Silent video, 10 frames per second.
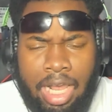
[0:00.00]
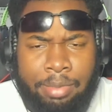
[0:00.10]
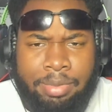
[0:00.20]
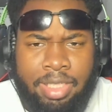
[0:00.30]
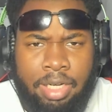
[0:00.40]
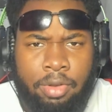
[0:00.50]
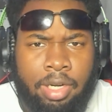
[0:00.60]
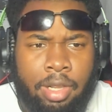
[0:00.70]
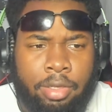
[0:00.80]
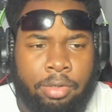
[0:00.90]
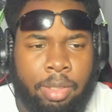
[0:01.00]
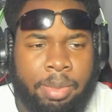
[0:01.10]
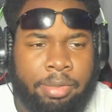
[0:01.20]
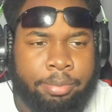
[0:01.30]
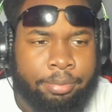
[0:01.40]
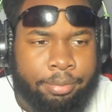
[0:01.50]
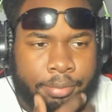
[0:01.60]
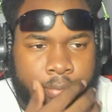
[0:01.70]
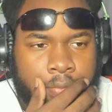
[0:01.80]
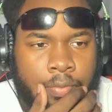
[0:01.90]
I'm saying it right now. You know what I mean?
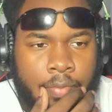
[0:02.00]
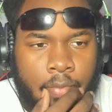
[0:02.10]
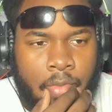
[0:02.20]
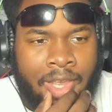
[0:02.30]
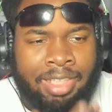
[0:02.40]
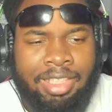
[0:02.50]
I